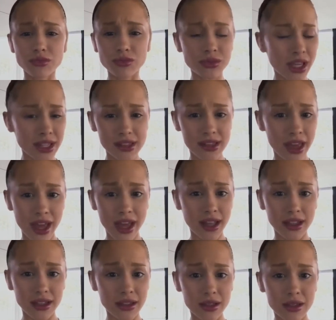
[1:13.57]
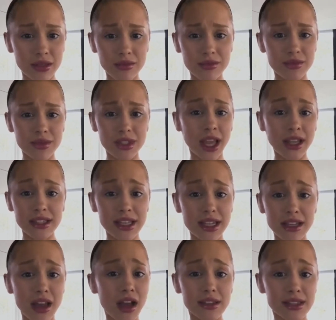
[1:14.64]
this, that, sexy,
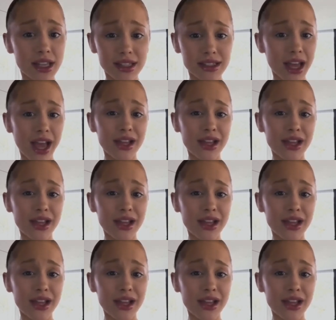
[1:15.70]
not sexy,